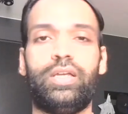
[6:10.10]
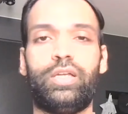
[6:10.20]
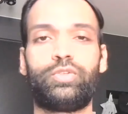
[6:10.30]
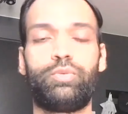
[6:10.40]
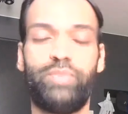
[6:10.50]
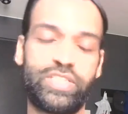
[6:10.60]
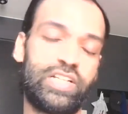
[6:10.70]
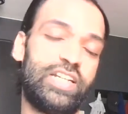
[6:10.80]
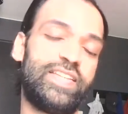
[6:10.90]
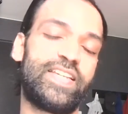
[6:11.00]
So
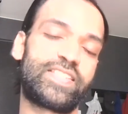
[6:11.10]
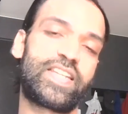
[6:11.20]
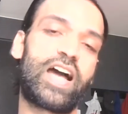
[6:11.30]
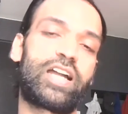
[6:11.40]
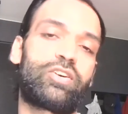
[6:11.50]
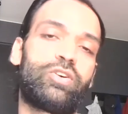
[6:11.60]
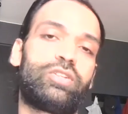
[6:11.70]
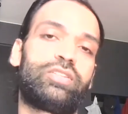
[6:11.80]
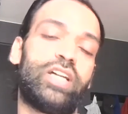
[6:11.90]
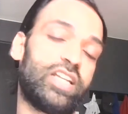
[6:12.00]
basically they start on
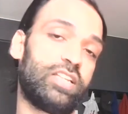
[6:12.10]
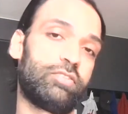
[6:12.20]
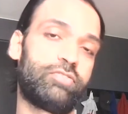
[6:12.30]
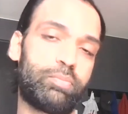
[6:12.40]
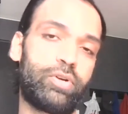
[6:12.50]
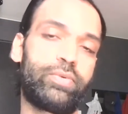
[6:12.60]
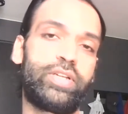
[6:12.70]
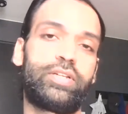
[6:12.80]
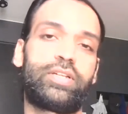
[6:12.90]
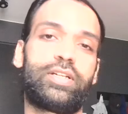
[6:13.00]
13th February
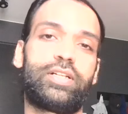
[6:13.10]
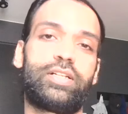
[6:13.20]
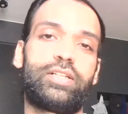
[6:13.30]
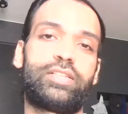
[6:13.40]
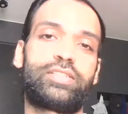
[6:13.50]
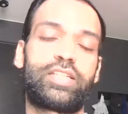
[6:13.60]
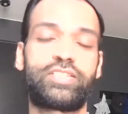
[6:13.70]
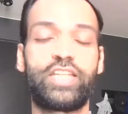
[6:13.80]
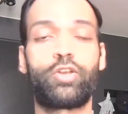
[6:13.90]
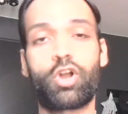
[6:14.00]

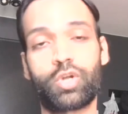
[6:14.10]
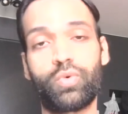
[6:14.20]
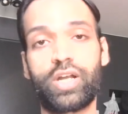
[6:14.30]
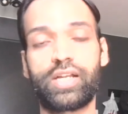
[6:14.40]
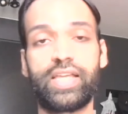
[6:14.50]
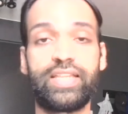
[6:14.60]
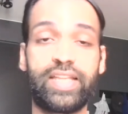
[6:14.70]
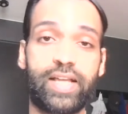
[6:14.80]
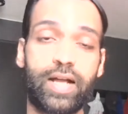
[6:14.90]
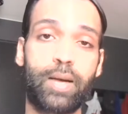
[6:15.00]
1601 and they
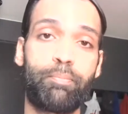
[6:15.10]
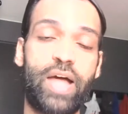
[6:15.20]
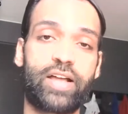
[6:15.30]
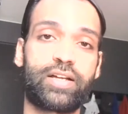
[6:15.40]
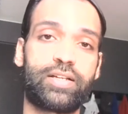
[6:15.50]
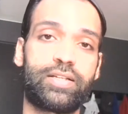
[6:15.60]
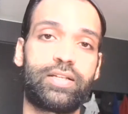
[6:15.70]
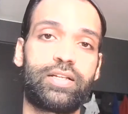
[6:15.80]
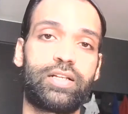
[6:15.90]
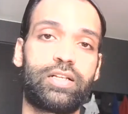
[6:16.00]
come back.
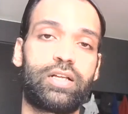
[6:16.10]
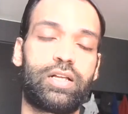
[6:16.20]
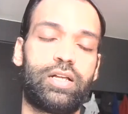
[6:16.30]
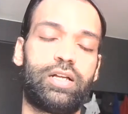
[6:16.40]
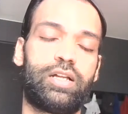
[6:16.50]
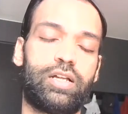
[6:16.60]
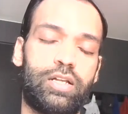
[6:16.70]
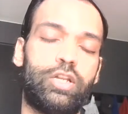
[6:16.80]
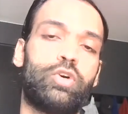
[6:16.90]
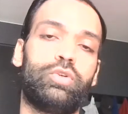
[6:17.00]

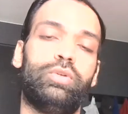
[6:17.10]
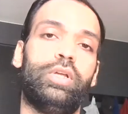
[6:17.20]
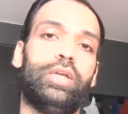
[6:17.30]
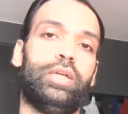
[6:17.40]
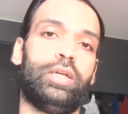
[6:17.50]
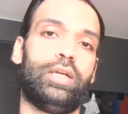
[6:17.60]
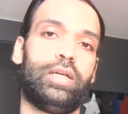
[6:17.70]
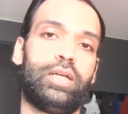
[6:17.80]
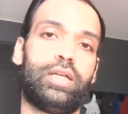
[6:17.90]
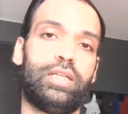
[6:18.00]
No,
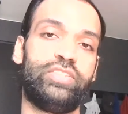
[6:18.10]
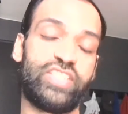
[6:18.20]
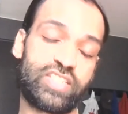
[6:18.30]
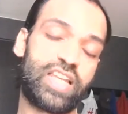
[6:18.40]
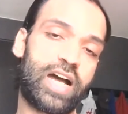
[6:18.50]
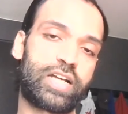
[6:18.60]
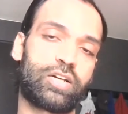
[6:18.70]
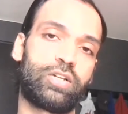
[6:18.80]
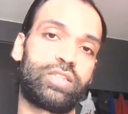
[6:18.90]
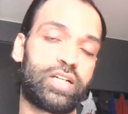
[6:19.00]
they start
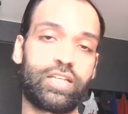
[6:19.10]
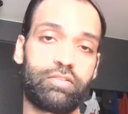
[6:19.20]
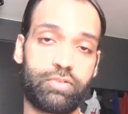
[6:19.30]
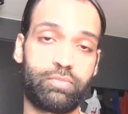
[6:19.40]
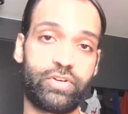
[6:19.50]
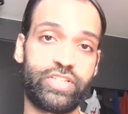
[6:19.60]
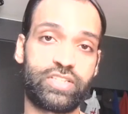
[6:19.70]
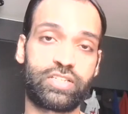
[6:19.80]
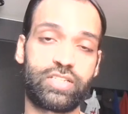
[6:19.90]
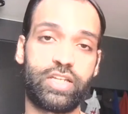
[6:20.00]
on 13th February
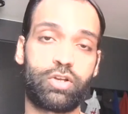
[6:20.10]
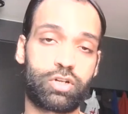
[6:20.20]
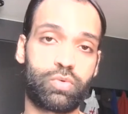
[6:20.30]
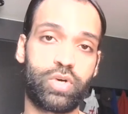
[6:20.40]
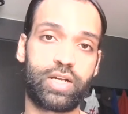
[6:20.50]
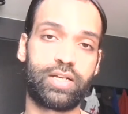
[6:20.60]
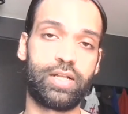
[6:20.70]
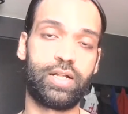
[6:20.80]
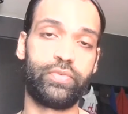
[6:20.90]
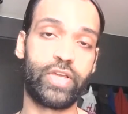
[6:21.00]
1601,
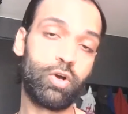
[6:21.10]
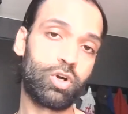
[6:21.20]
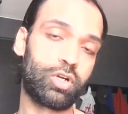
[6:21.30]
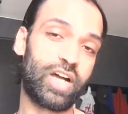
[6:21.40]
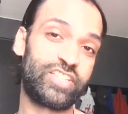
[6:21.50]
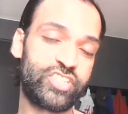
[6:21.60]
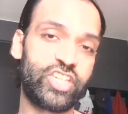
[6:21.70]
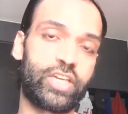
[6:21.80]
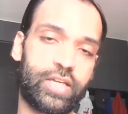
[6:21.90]
they go to Aceh,